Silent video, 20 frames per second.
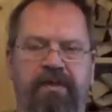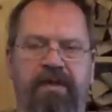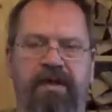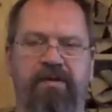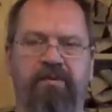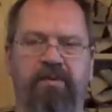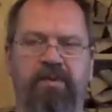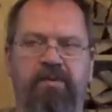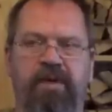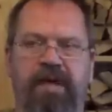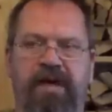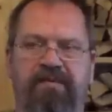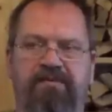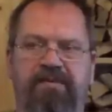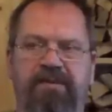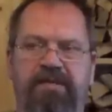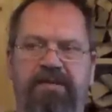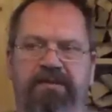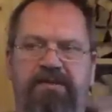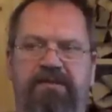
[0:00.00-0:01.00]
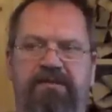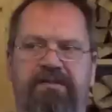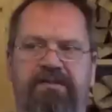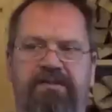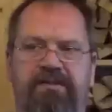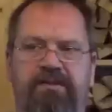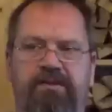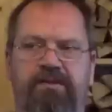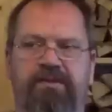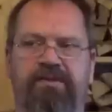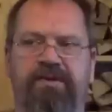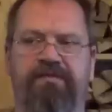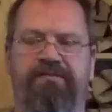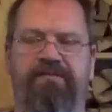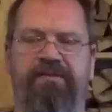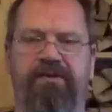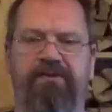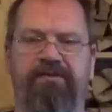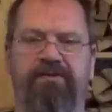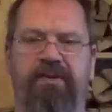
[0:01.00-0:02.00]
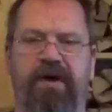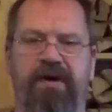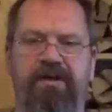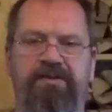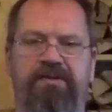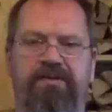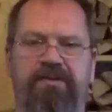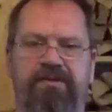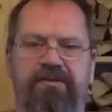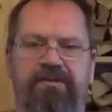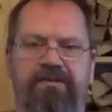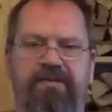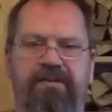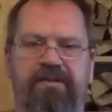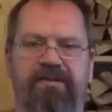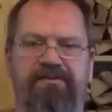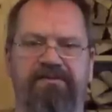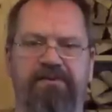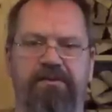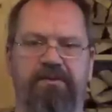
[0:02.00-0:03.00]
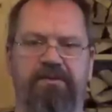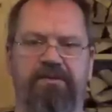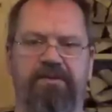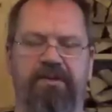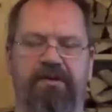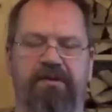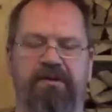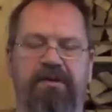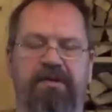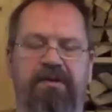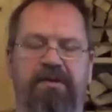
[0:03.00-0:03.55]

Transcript: And we will have these two different races in the future.